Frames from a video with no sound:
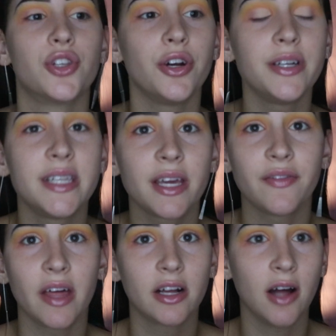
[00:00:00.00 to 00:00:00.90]
so sick
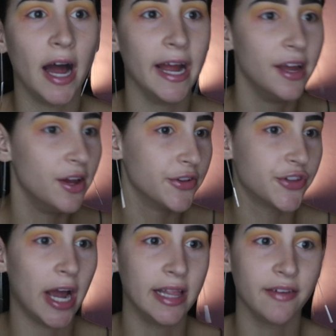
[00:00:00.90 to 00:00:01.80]
of that guy.
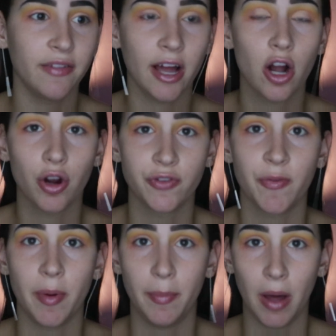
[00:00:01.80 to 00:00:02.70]
So I live like across
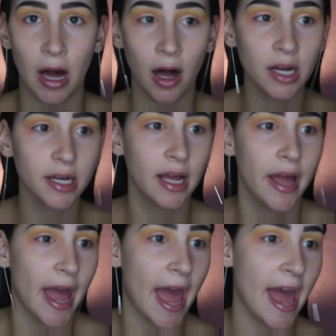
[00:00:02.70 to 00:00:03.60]
from a park
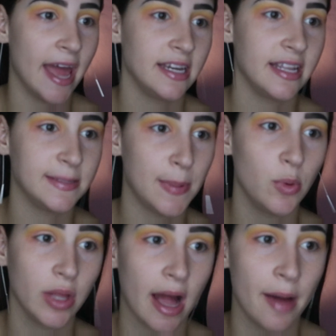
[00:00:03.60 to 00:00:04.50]
and there's
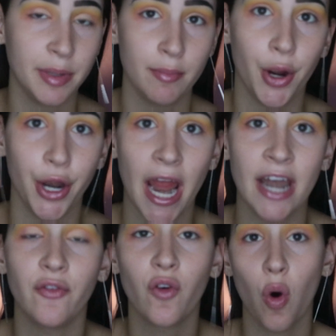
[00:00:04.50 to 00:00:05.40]
people that come and mow.
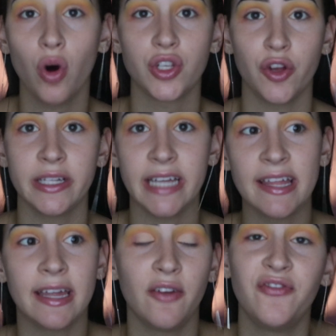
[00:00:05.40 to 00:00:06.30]
And of course, on the
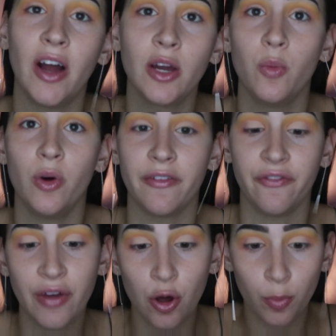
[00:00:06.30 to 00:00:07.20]
day that I fucking want to
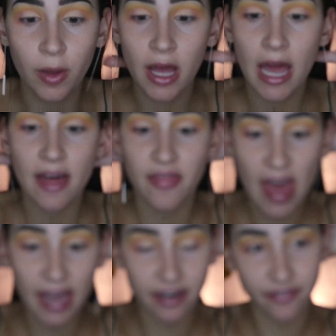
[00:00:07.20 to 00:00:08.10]
film,
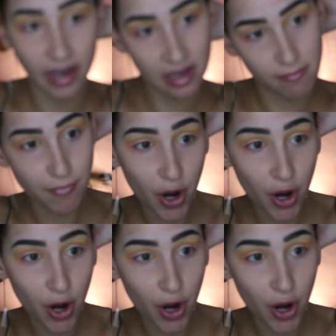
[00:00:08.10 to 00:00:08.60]
they're going to fucking